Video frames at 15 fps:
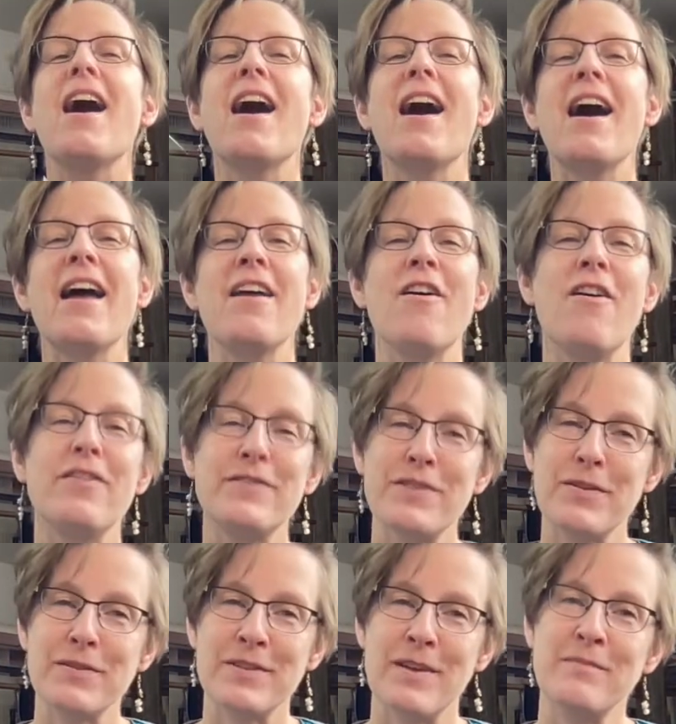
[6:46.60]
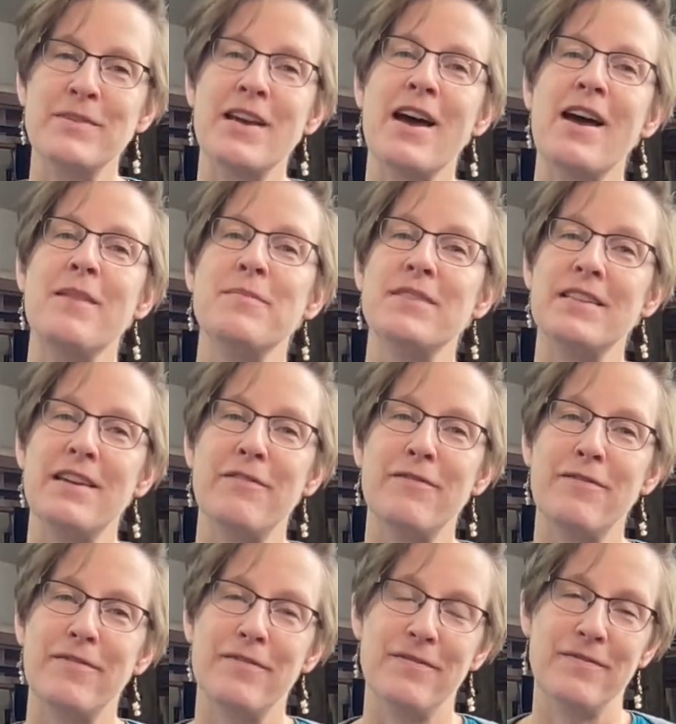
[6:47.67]
I also sometimes,
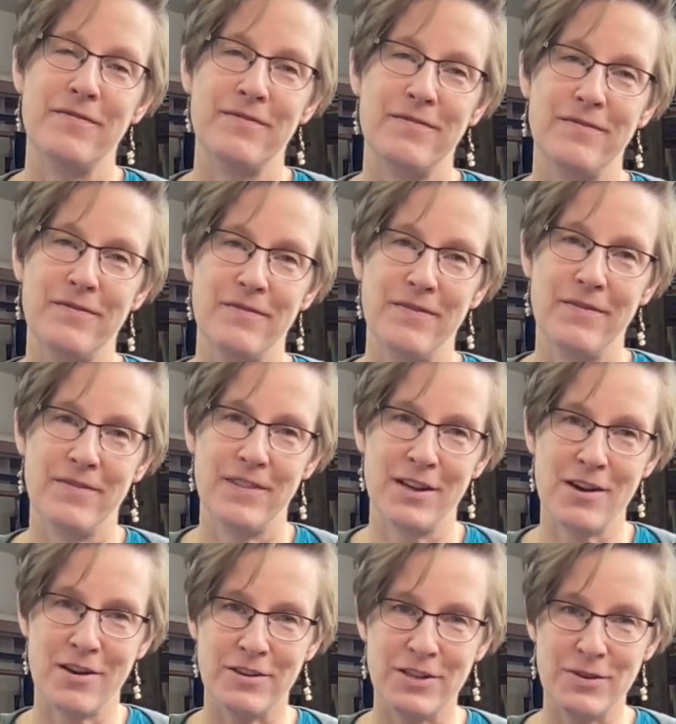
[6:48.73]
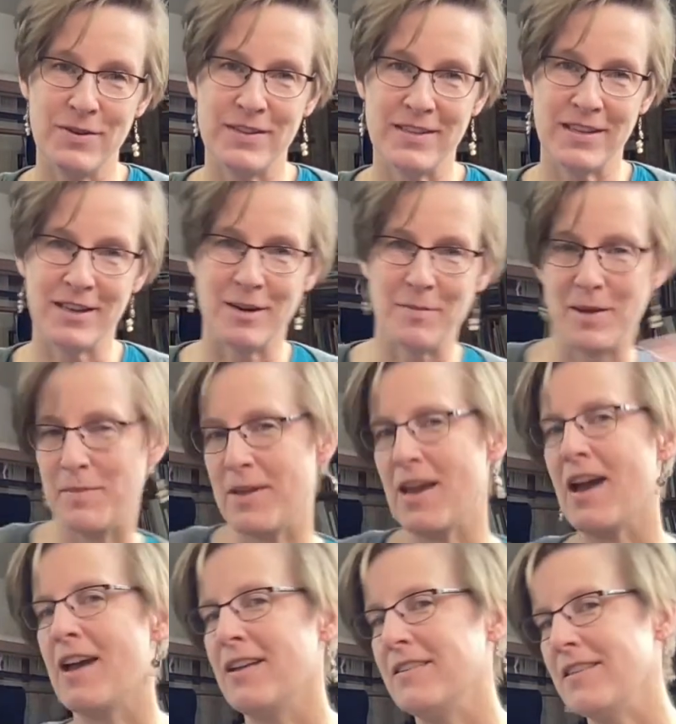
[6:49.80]
if the cartoon isn't going to be
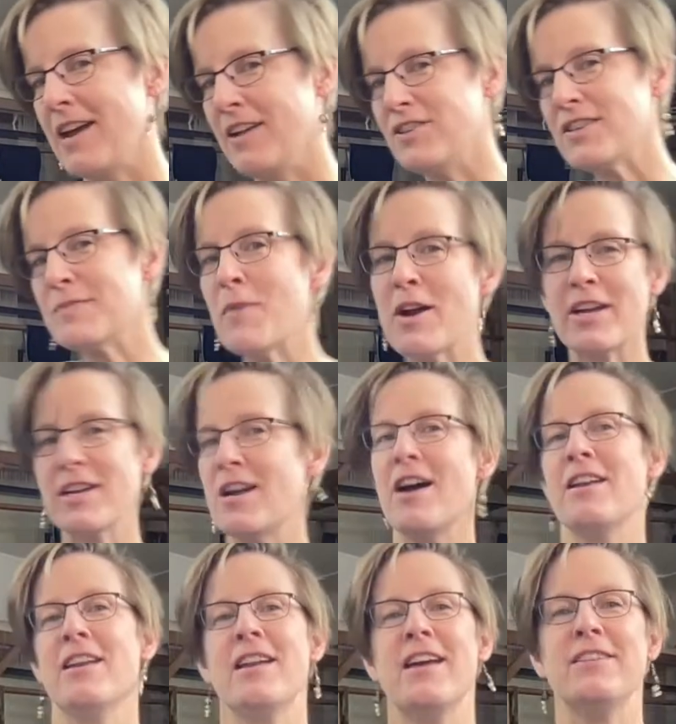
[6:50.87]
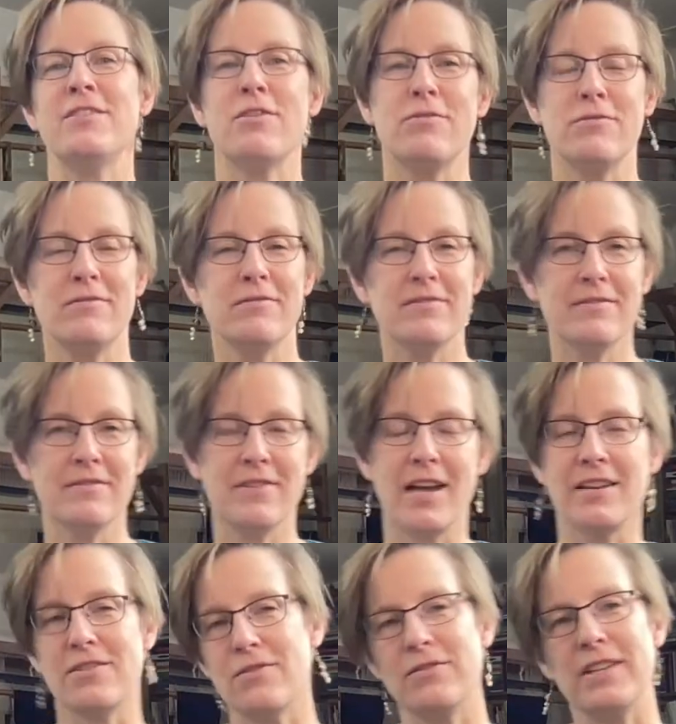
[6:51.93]
behind, I just mark it on and I
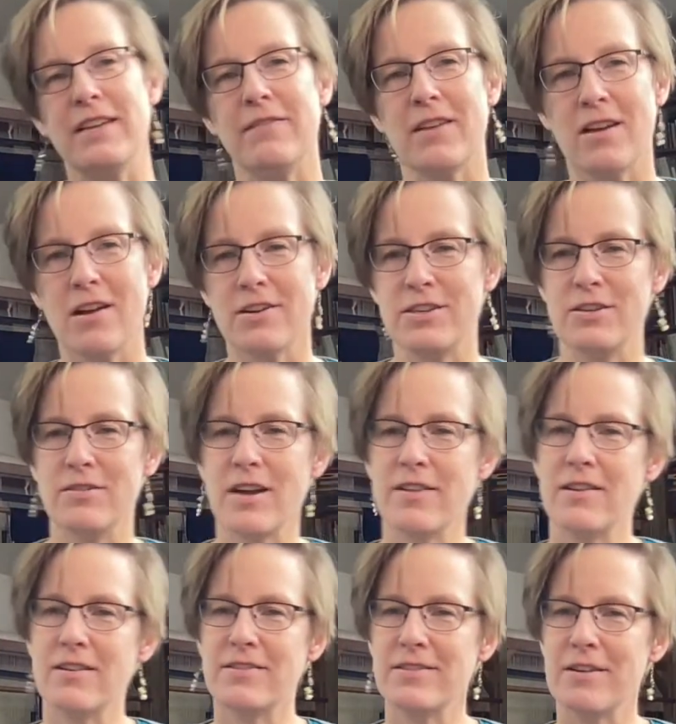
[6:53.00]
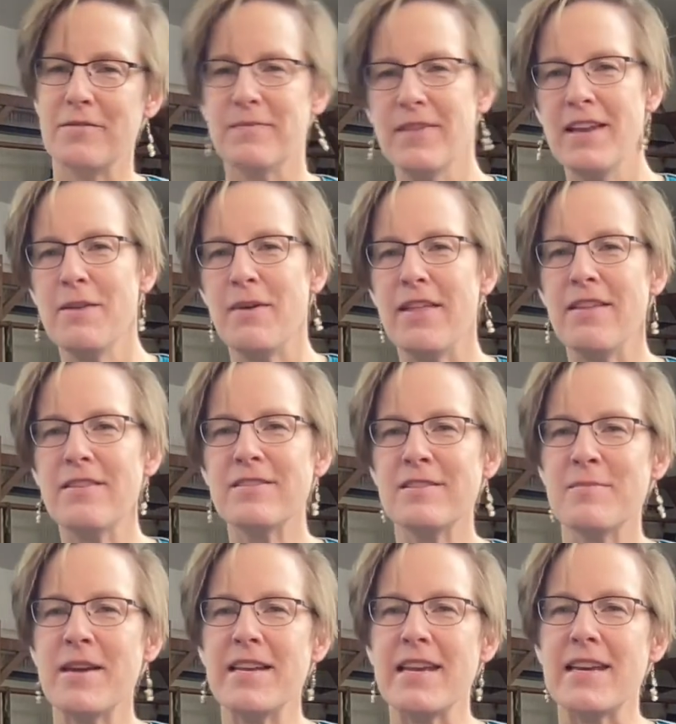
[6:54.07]
don't leave the cartoon on there. So anyway, there's
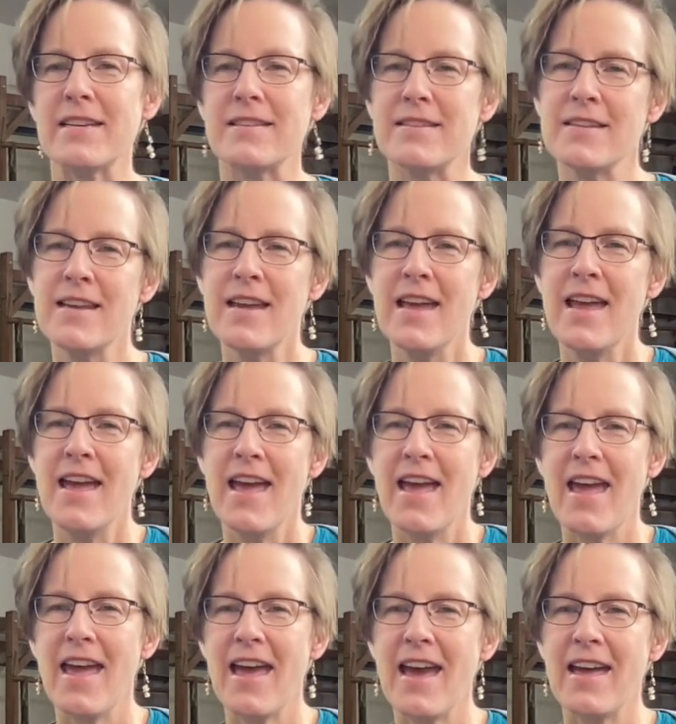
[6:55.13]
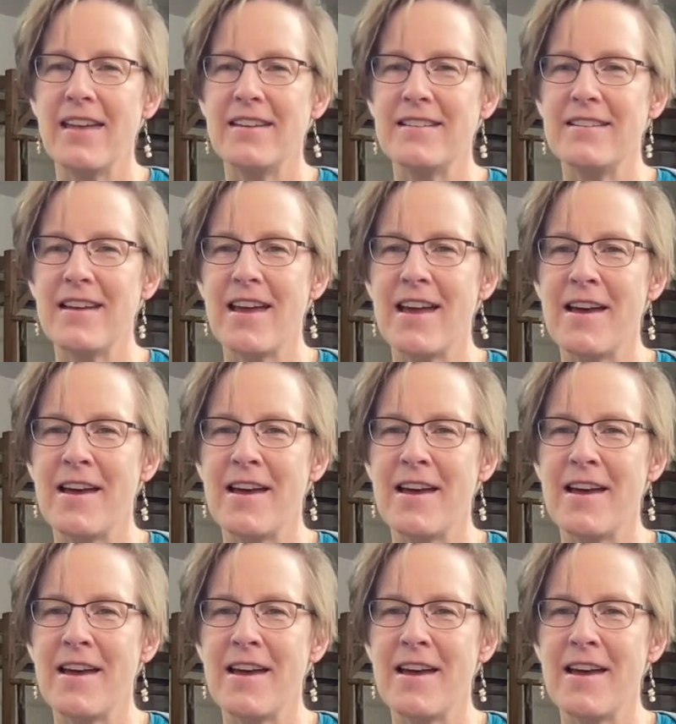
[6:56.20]
some ideas. And